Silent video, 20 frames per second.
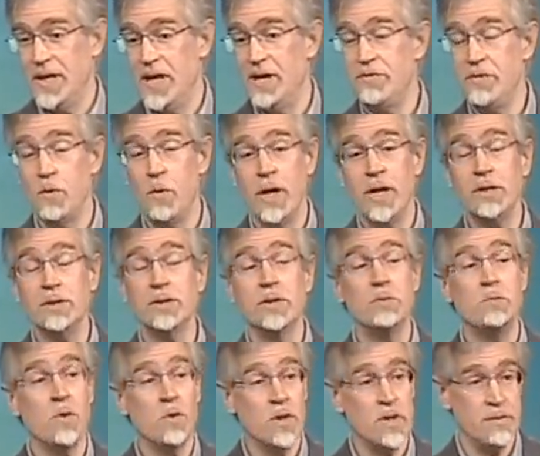If you want to
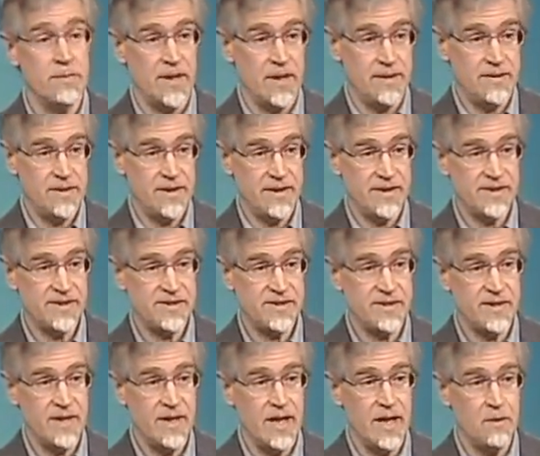learn more about
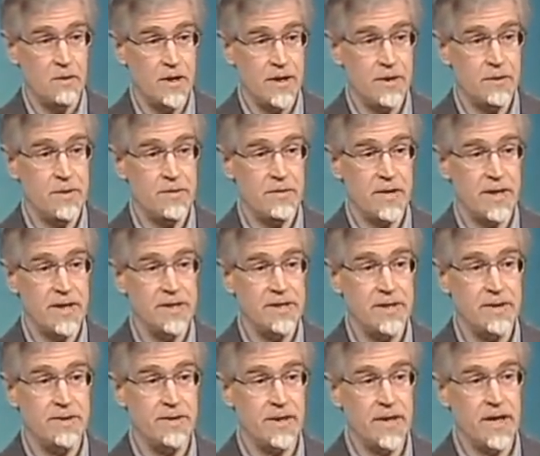this, I want to remind
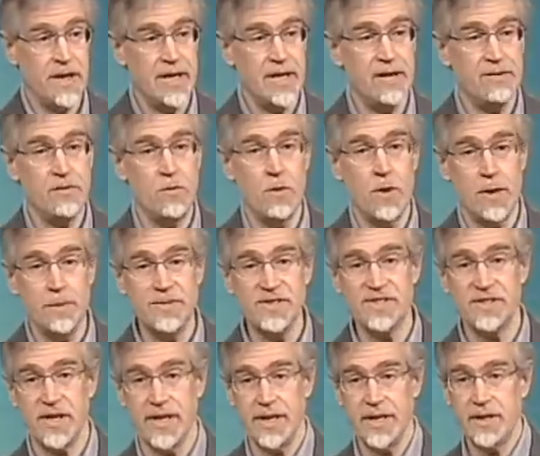you that I have a
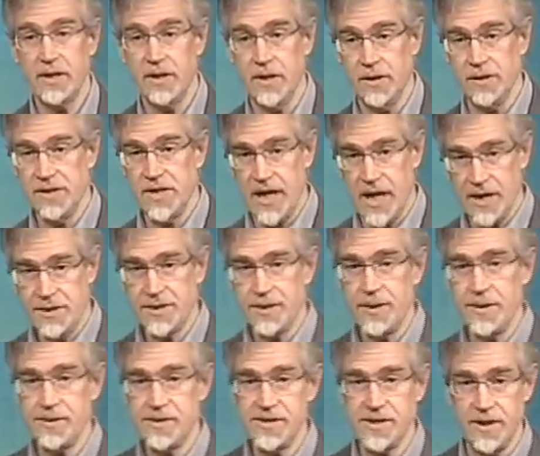website called
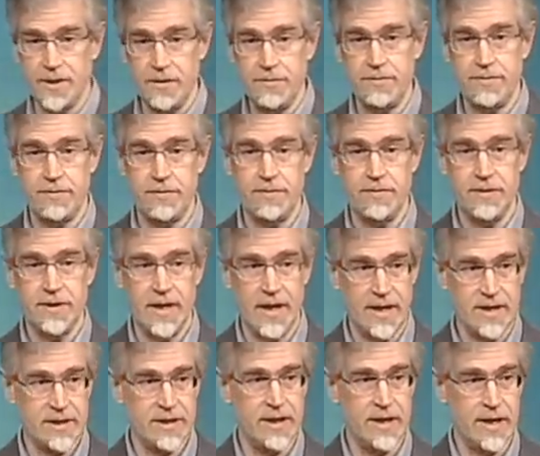
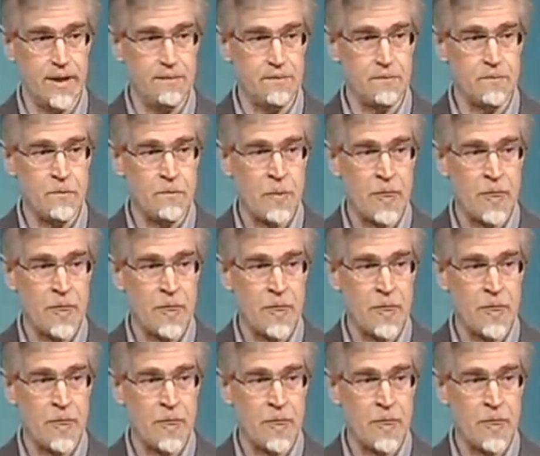dryourself.com.